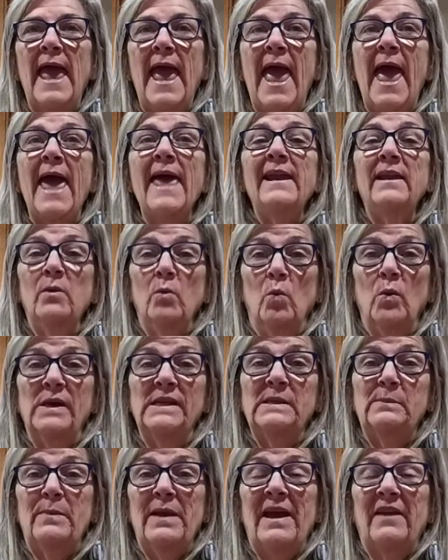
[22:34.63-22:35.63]
and it was
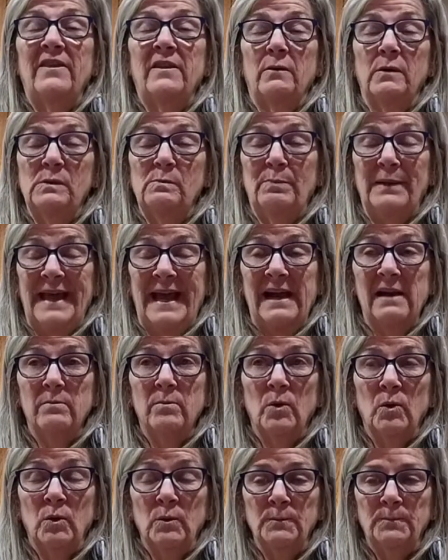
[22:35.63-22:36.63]
bad. There was black
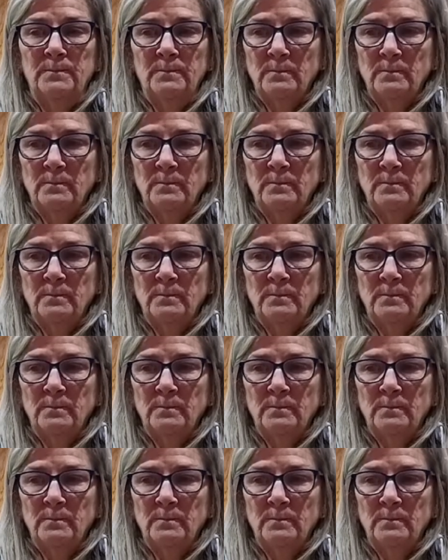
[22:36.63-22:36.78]
mold.